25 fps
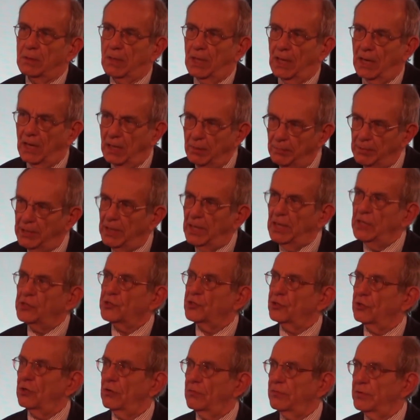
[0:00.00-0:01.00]

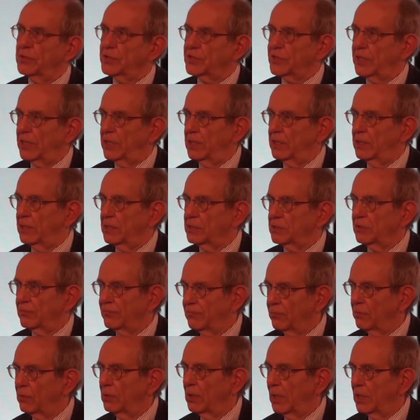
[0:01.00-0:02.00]
elimination of the Senate as a
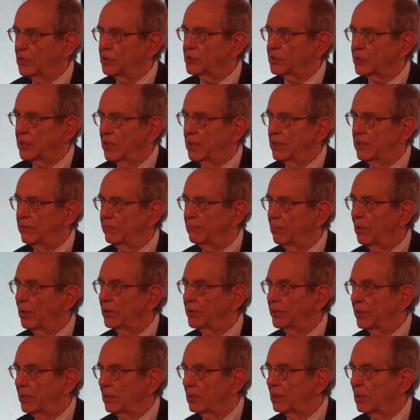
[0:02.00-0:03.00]
full legislative
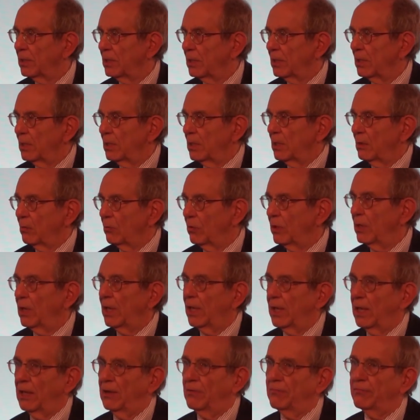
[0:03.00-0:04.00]
body will
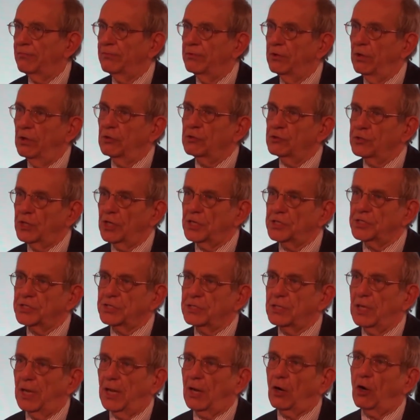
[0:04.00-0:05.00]
have not
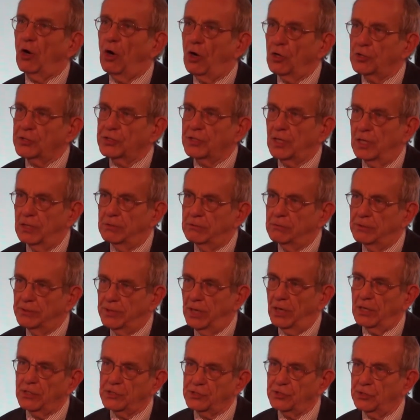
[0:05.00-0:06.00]
just a
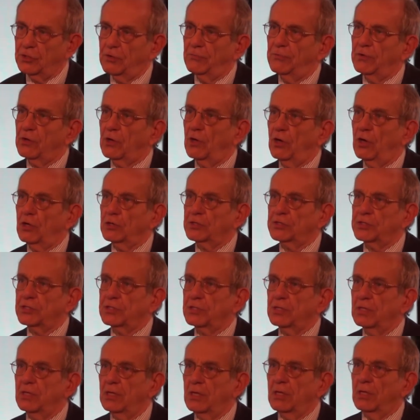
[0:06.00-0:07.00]
reduction of the
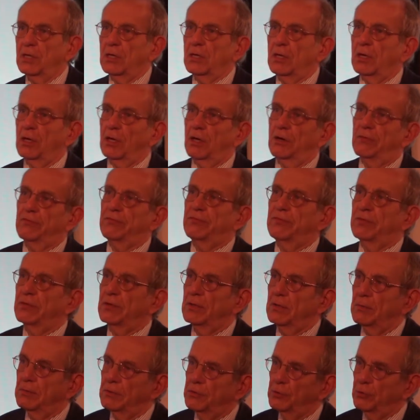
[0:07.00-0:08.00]
cost of
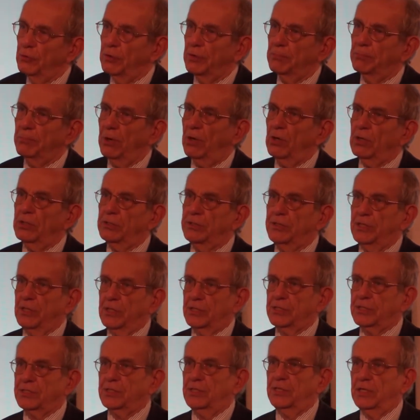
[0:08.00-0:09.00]
doing
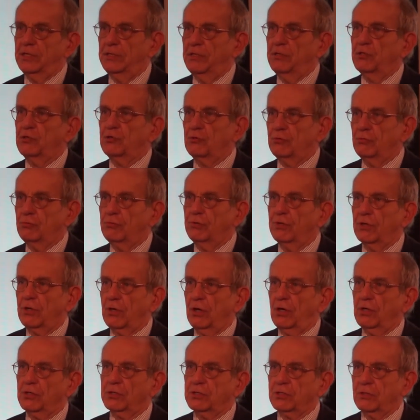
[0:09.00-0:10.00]
politics, in addition to the
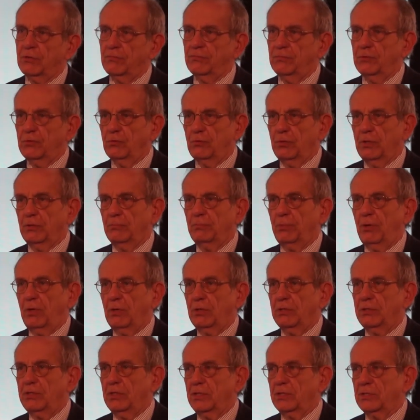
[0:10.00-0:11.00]
cost of doing
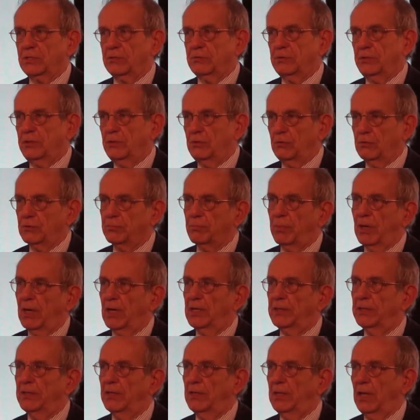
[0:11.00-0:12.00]
politics reduced
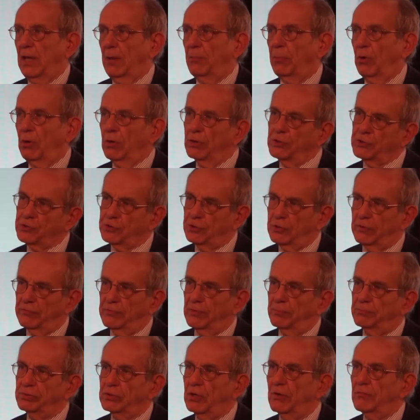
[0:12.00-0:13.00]
by the abolition of
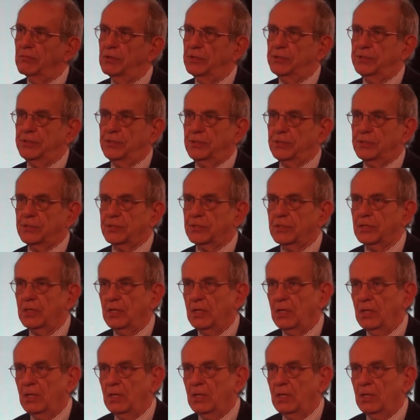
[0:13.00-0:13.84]
the provinces,